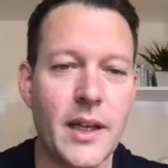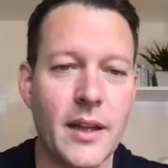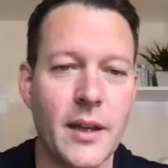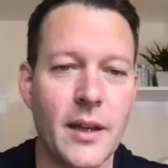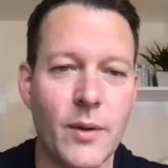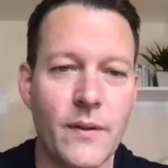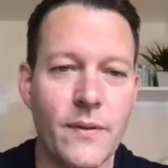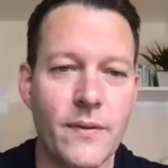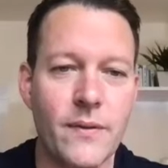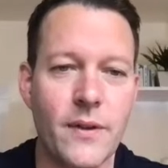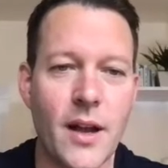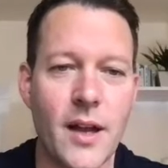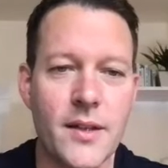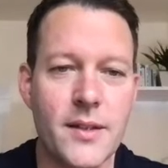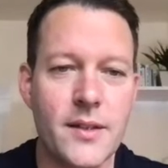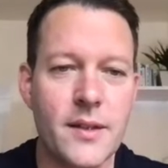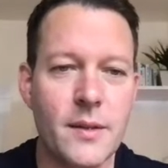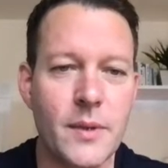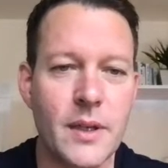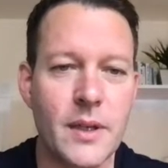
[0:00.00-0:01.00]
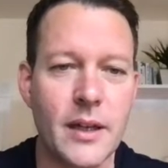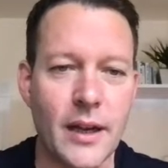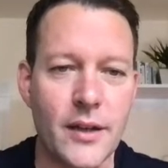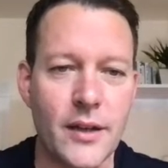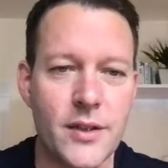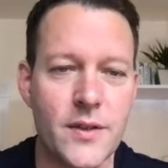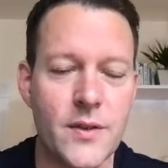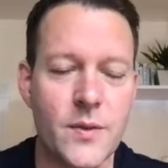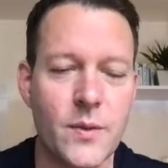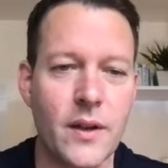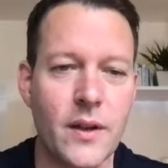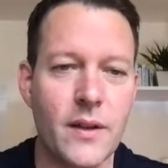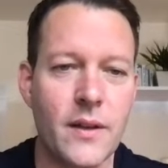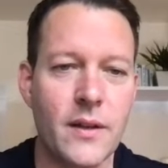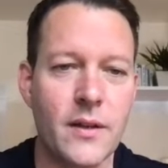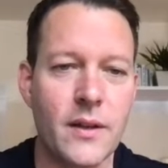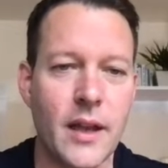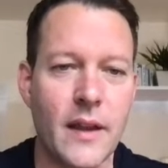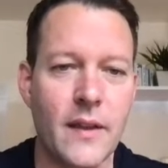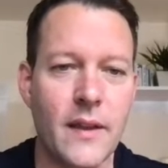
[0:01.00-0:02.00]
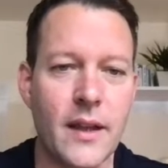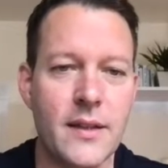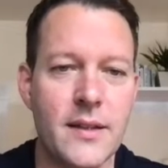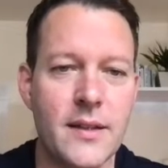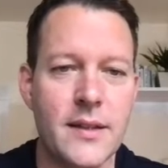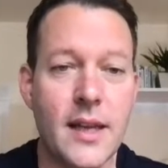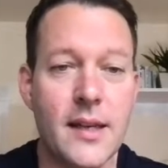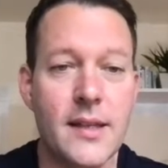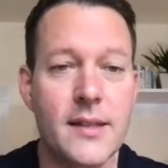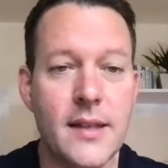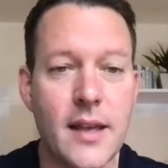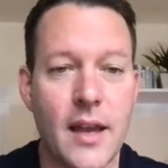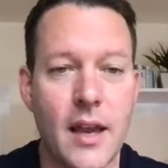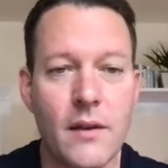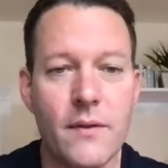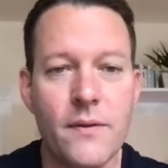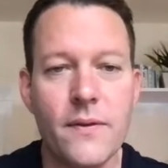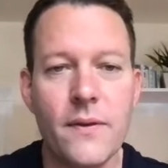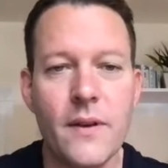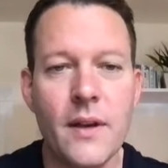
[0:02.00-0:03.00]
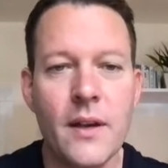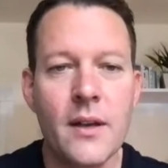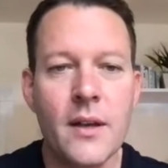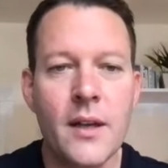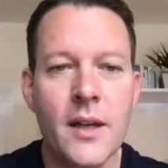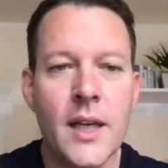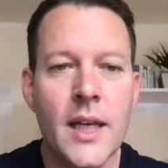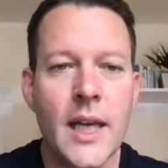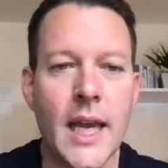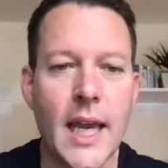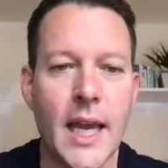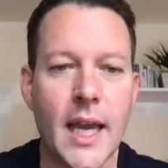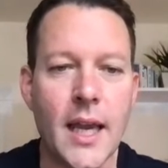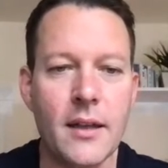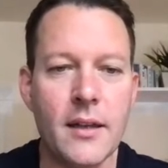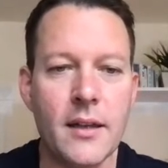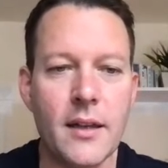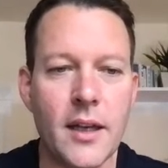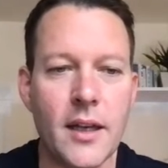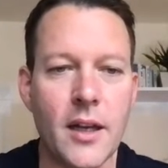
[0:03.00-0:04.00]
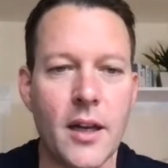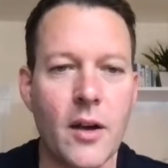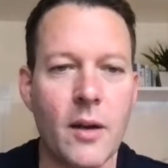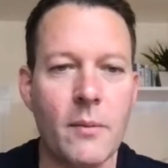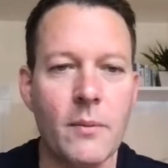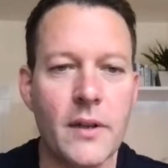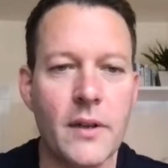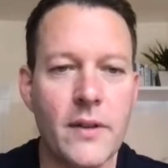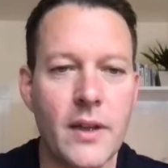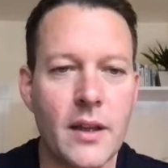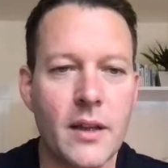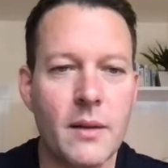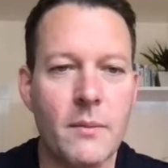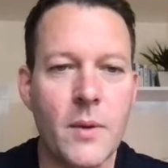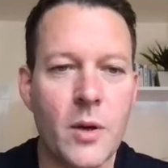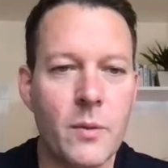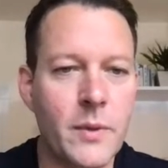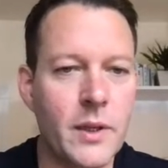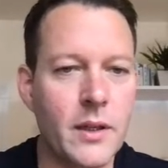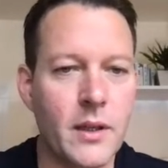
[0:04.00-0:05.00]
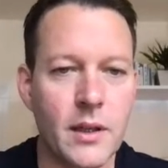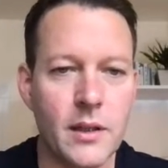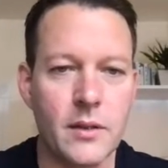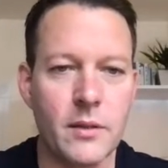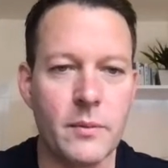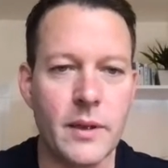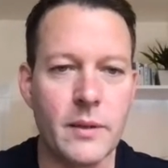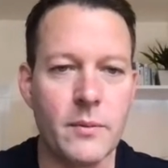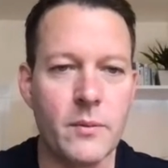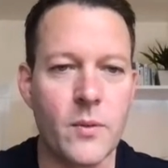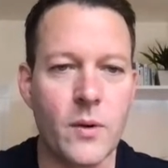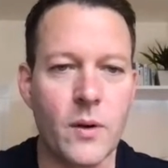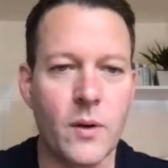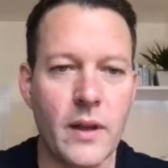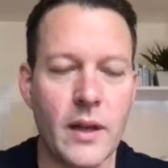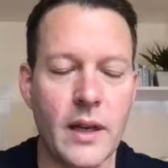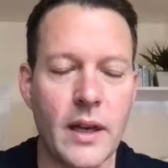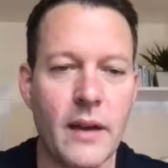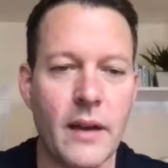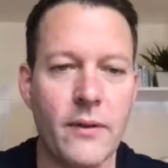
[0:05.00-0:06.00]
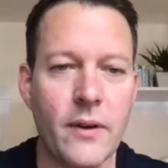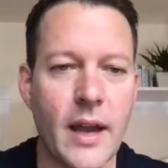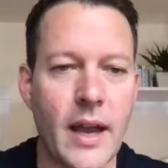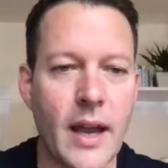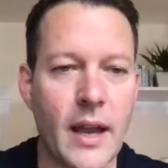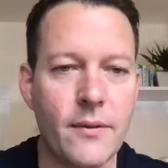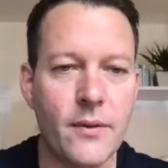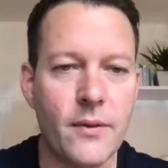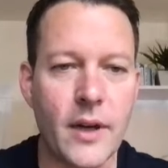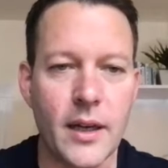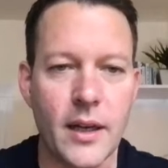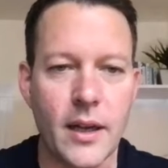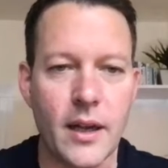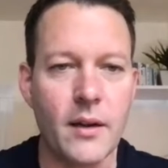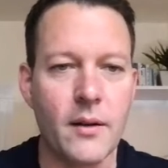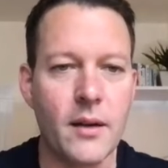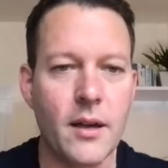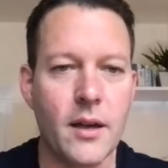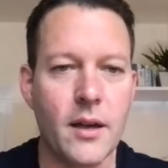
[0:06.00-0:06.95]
that we've lost some connections with, and then stay safe. And, I'm living in the moment a little bit more than I ever have right now,